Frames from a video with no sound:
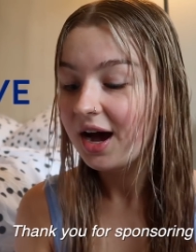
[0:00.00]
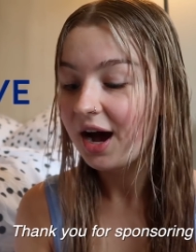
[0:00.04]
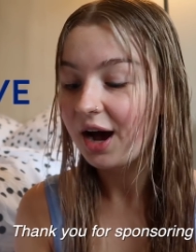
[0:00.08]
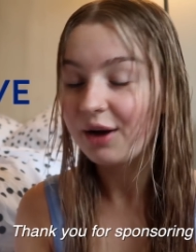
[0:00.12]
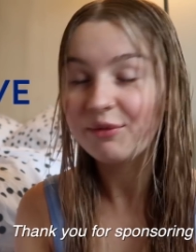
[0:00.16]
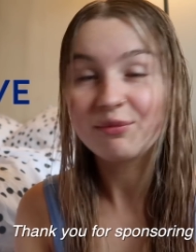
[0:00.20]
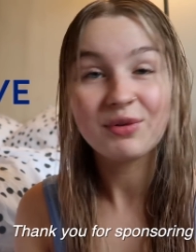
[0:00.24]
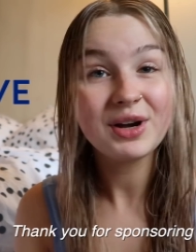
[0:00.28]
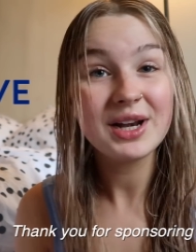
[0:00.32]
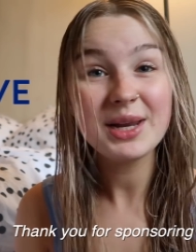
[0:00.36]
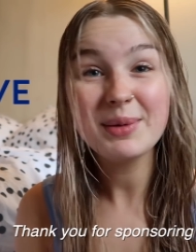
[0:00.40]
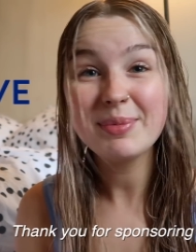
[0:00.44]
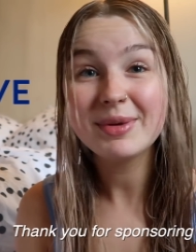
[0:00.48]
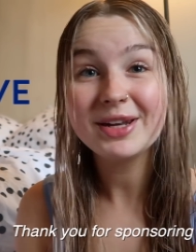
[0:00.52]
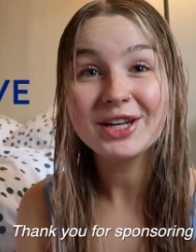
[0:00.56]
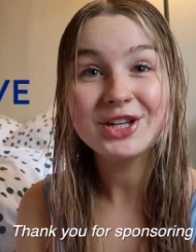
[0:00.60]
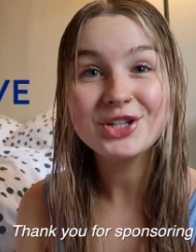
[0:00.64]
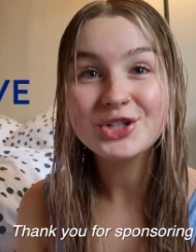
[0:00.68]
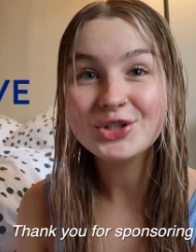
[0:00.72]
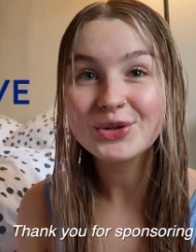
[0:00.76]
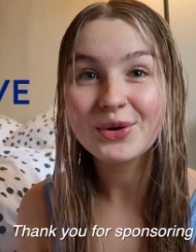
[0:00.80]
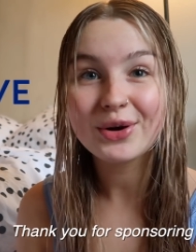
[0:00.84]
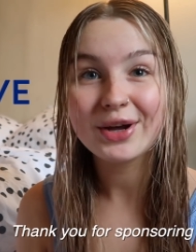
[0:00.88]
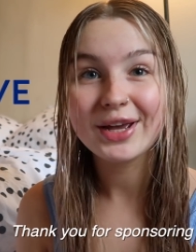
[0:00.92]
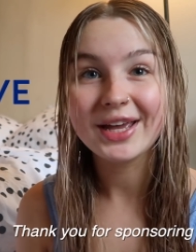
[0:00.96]
I've really been
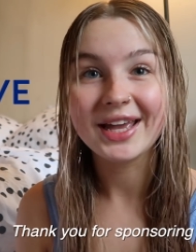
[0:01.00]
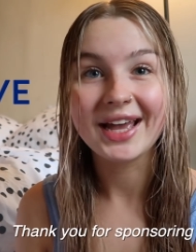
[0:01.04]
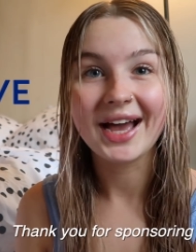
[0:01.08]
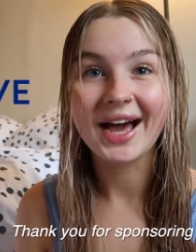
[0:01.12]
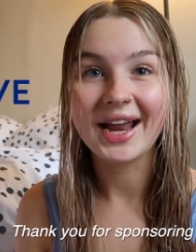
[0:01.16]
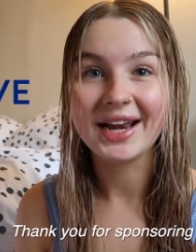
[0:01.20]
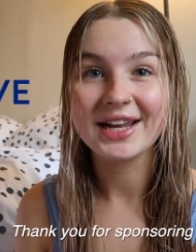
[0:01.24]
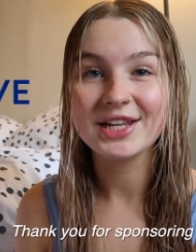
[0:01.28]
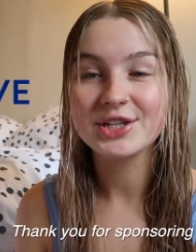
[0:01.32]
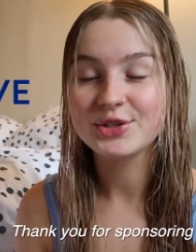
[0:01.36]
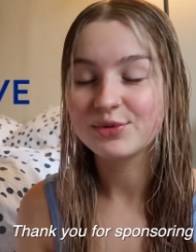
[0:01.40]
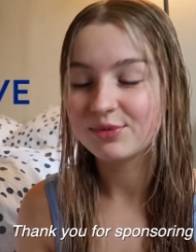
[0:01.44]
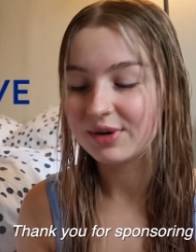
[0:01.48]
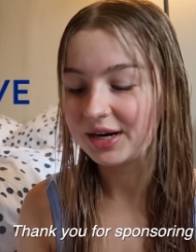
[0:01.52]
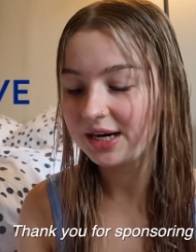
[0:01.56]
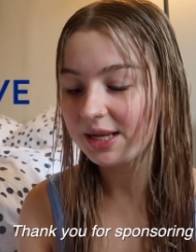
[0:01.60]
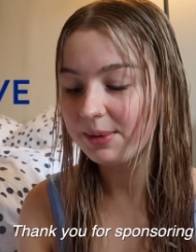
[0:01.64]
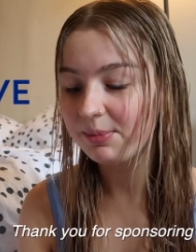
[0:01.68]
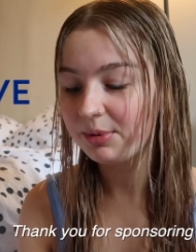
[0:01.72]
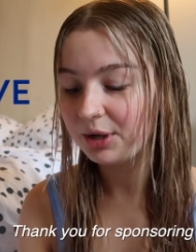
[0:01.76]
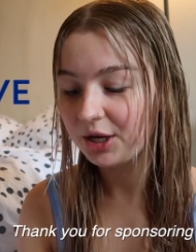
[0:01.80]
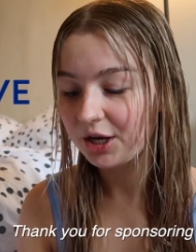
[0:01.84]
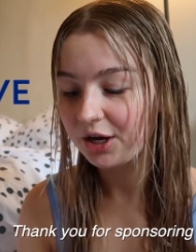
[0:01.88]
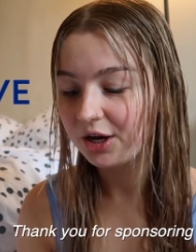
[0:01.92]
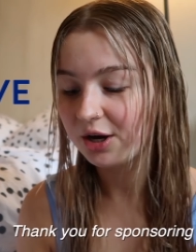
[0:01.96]
enjoying, and it's really
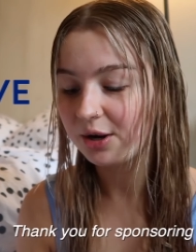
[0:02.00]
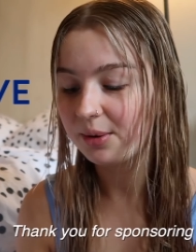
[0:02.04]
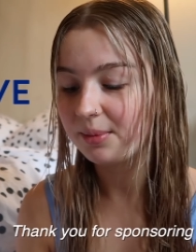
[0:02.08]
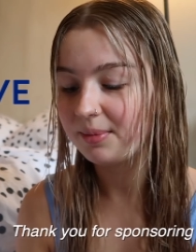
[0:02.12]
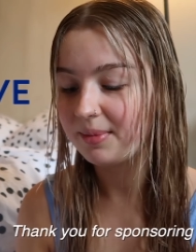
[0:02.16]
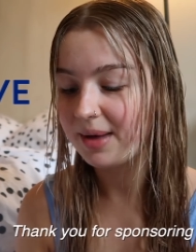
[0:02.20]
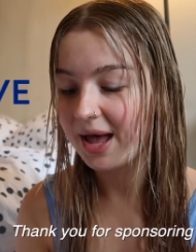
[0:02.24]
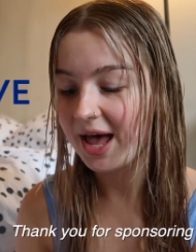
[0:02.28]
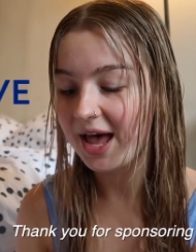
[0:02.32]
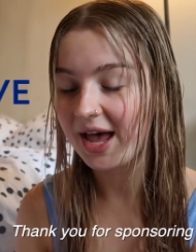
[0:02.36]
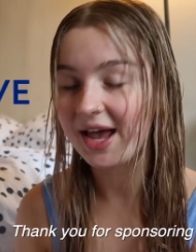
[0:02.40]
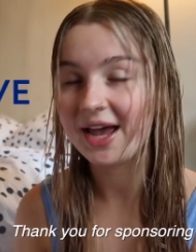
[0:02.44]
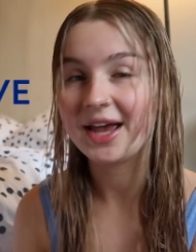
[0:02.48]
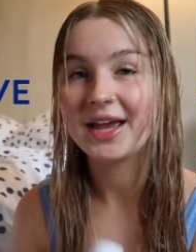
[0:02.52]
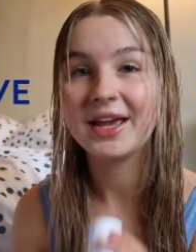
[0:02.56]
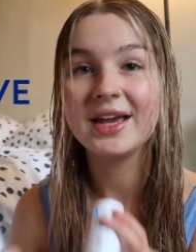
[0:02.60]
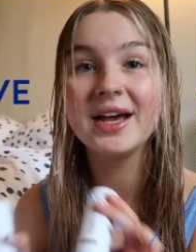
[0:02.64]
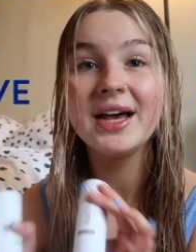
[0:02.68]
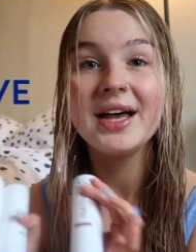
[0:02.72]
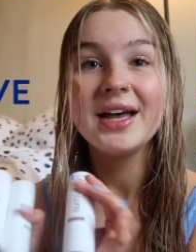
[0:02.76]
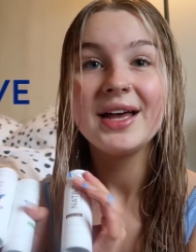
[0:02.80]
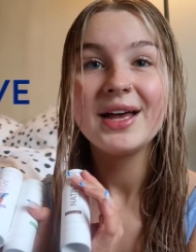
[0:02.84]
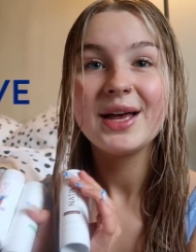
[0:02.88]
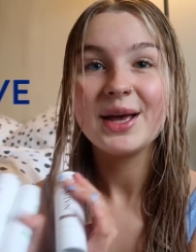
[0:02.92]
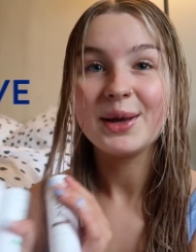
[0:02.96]
become an
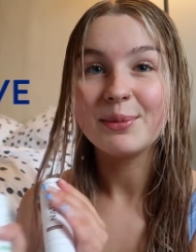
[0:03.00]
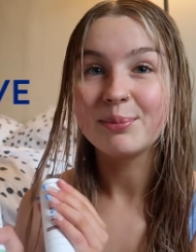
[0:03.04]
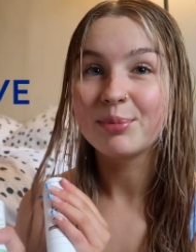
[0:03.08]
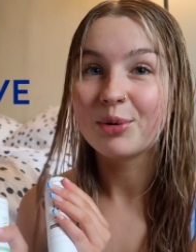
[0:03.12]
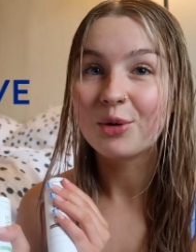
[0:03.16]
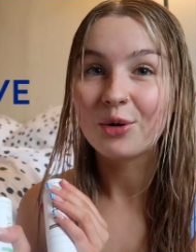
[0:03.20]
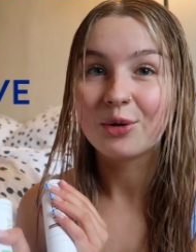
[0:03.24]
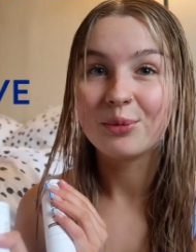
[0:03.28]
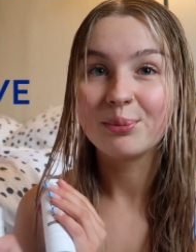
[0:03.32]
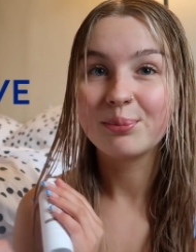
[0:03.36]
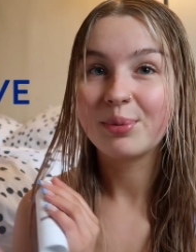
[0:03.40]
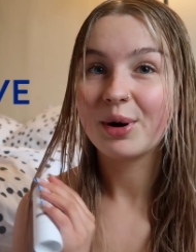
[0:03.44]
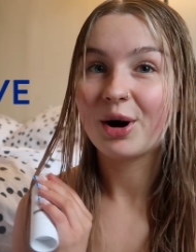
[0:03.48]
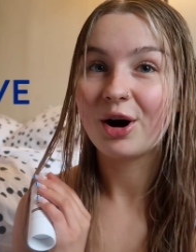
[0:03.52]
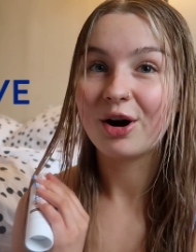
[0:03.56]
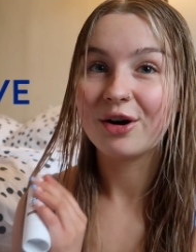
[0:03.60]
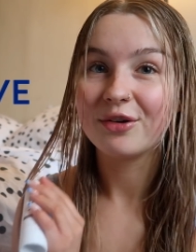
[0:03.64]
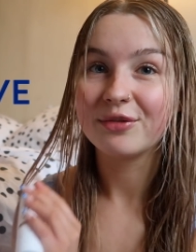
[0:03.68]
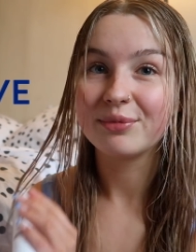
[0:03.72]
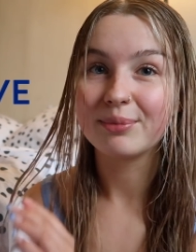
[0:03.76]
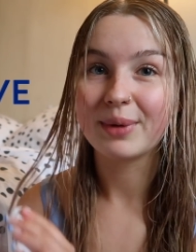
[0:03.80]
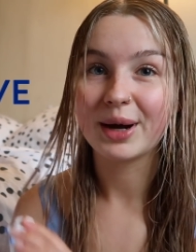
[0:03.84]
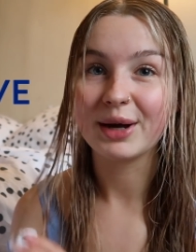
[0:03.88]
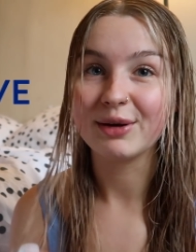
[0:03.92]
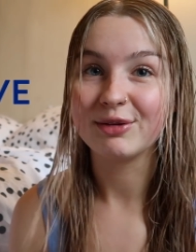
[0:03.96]
important part
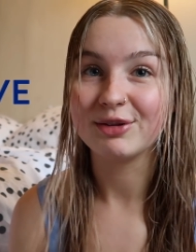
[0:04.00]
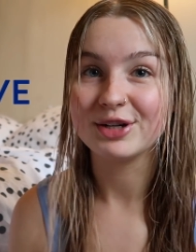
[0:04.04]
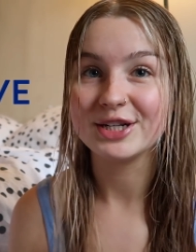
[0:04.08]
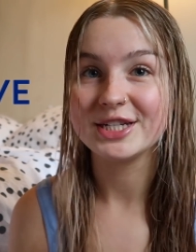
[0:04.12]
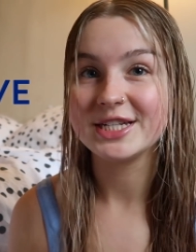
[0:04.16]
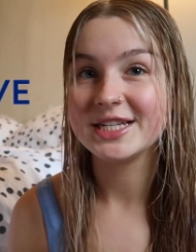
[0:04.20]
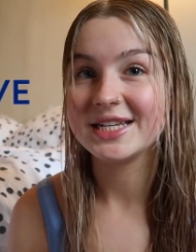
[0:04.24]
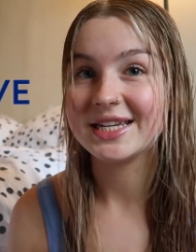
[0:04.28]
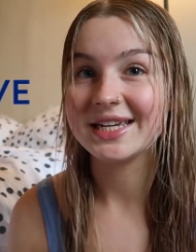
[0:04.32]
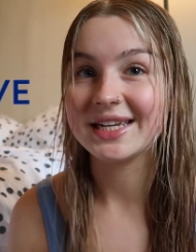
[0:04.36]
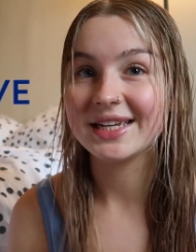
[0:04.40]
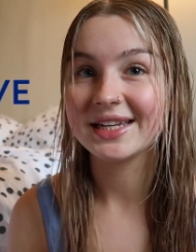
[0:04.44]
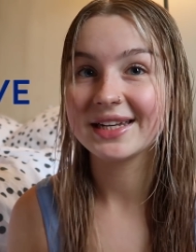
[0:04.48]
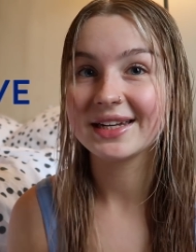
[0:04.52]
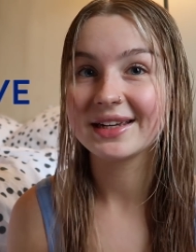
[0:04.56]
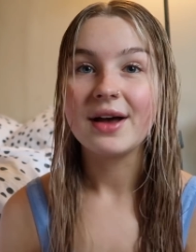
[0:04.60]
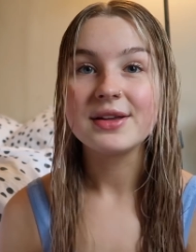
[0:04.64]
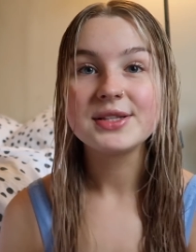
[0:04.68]
of my routine.